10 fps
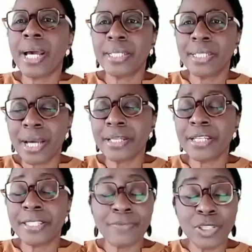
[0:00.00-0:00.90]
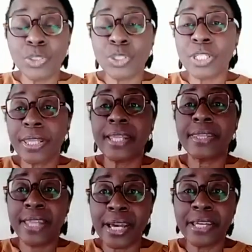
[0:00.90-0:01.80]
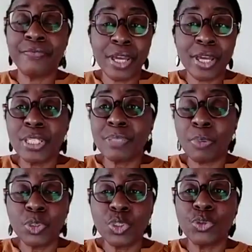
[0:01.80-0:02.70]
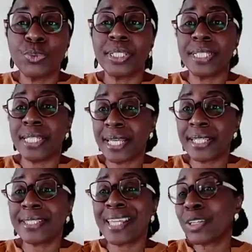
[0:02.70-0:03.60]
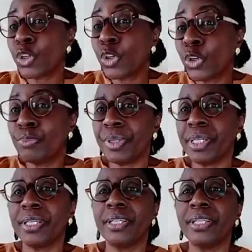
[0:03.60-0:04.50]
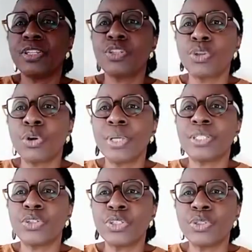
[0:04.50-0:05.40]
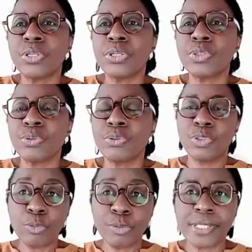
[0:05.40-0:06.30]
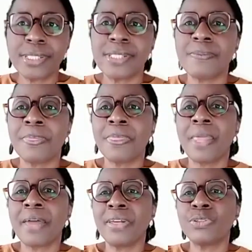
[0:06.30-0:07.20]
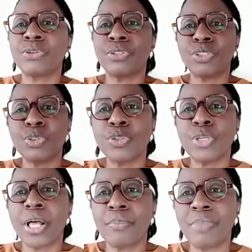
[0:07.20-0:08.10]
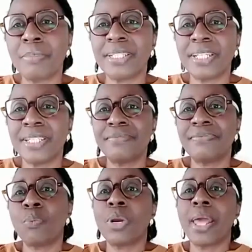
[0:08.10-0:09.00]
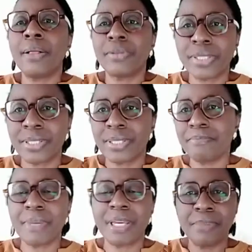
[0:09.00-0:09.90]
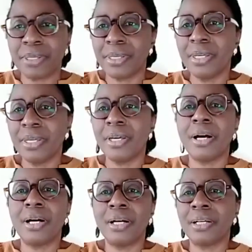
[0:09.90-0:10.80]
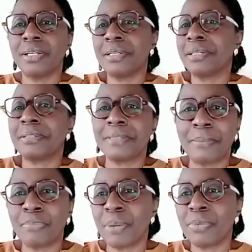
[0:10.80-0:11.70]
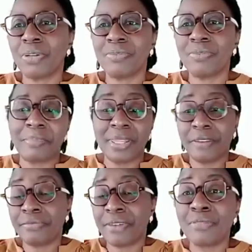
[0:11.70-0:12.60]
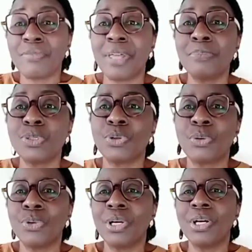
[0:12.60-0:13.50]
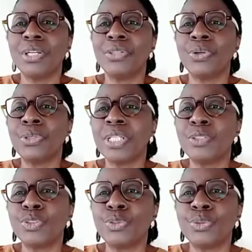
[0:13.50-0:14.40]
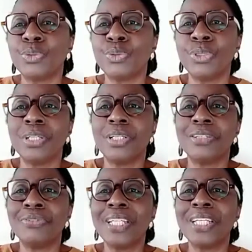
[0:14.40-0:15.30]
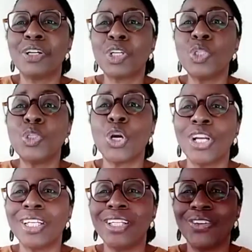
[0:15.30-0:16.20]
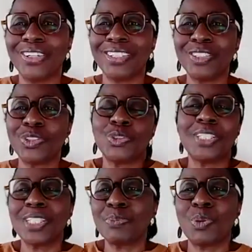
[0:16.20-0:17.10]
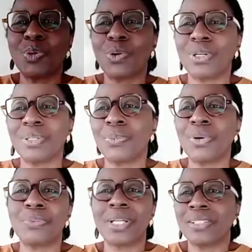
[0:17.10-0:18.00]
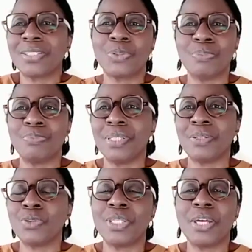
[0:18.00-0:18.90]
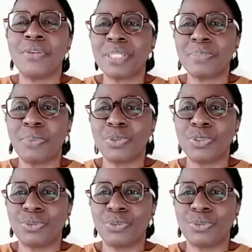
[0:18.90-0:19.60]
it's fair to say that if they respond to it, yes, that could be. So it's just to note it, and then to continue to help them identify what else may be their primary love. I mean, there are 5 of them, so no need to really conclude early on. So just explore what else could be that they respond to.